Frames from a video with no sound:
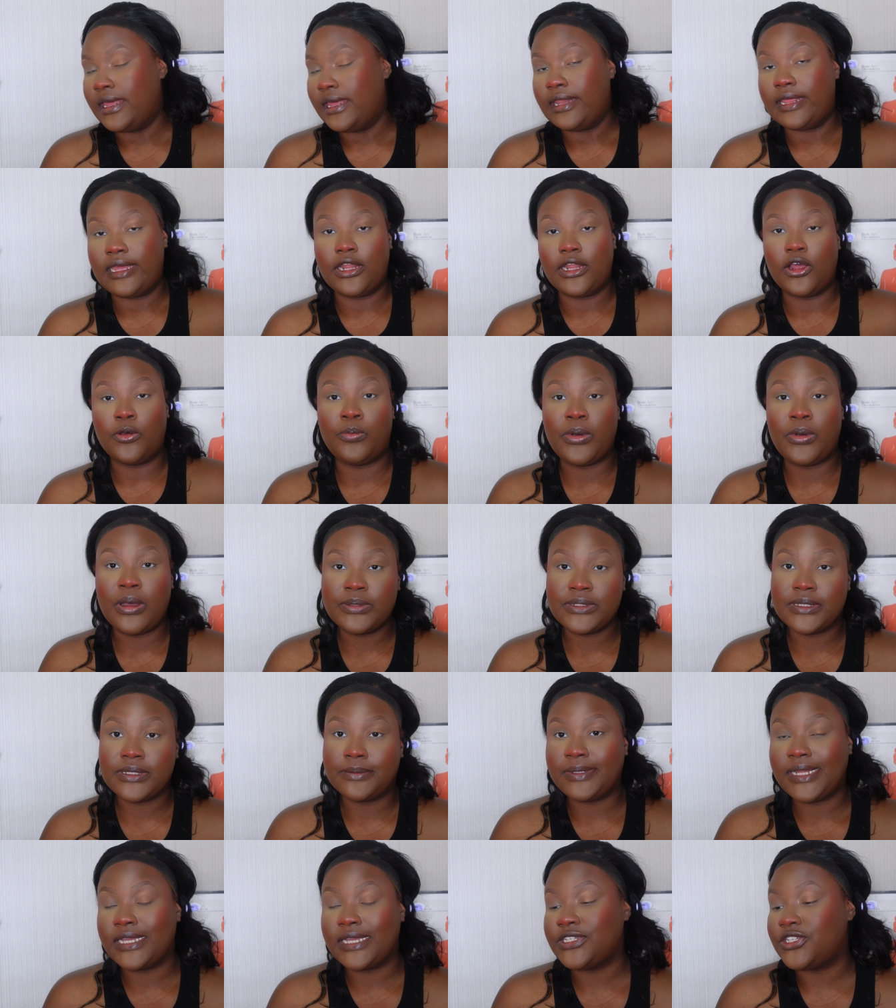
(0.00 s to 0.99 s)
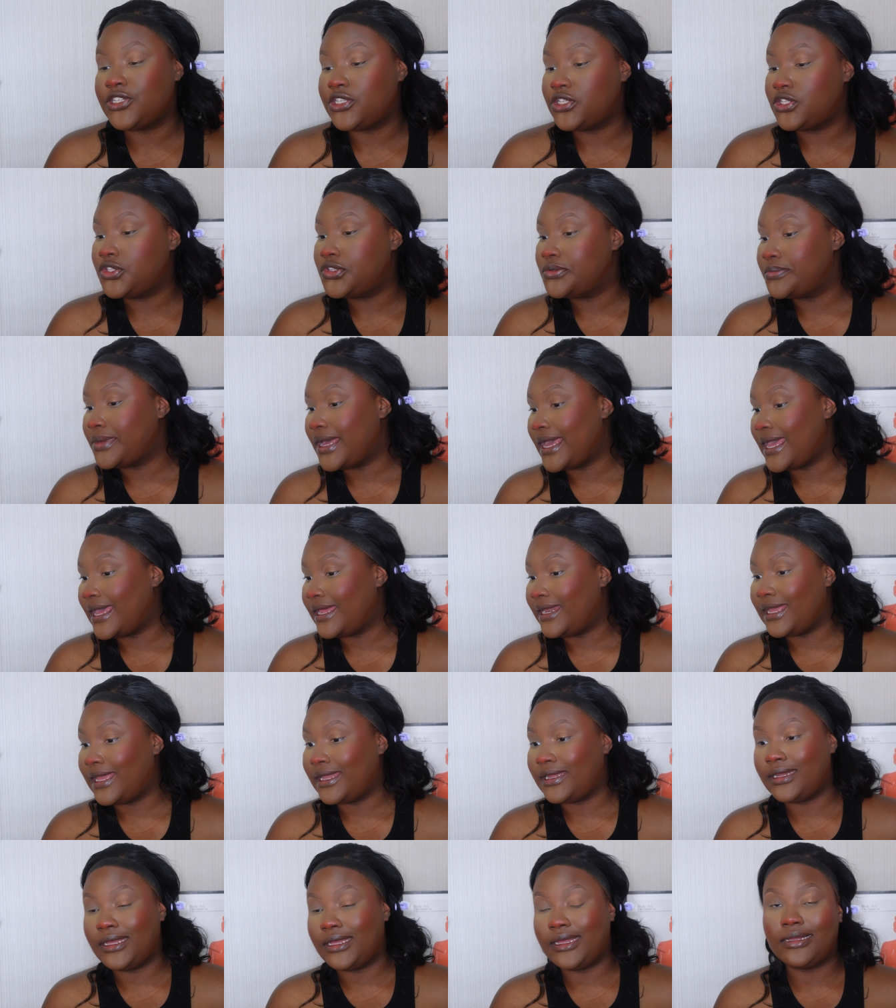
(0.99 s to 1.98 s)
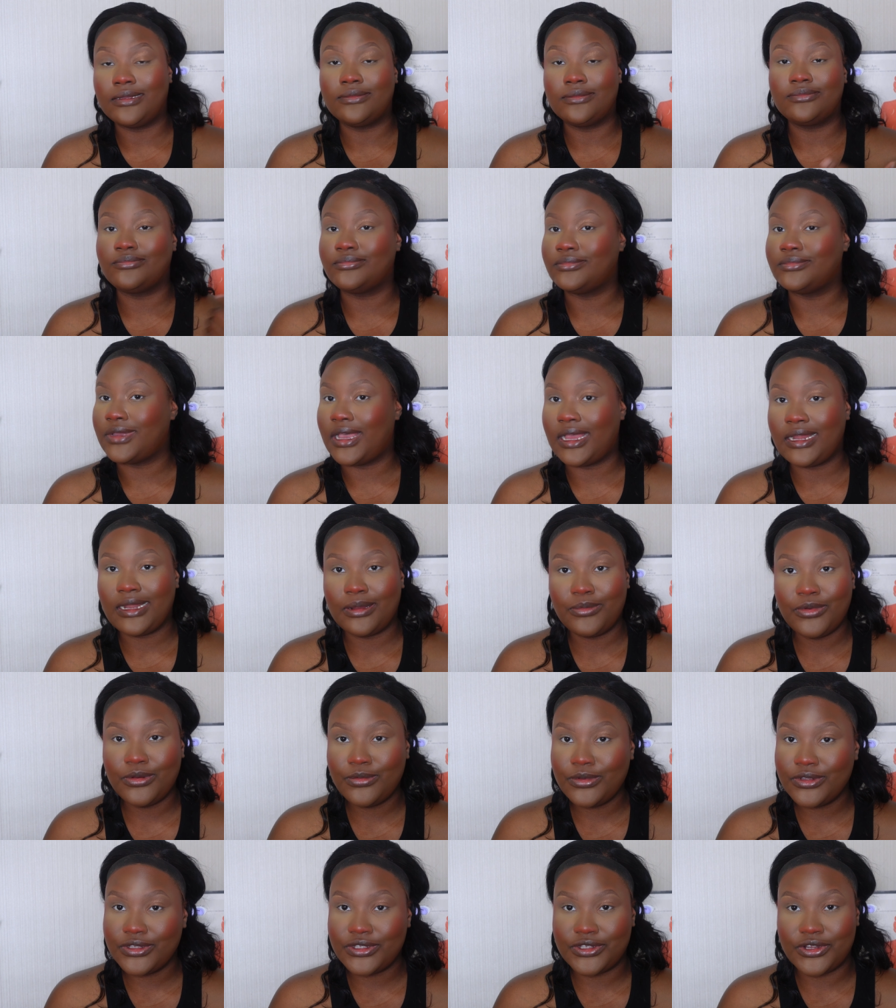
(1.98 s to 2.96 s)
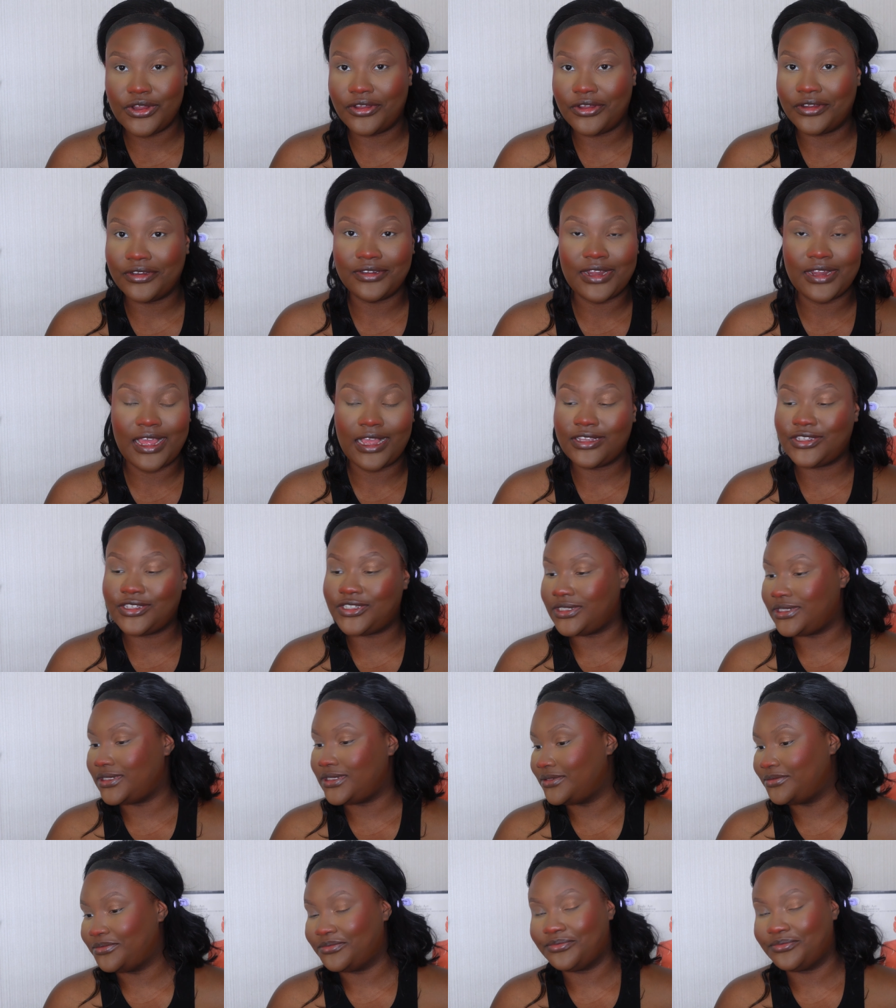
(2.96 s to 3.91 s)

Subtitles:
And I'll pop some lashes, do my eyeliner, and I'm almost done actually.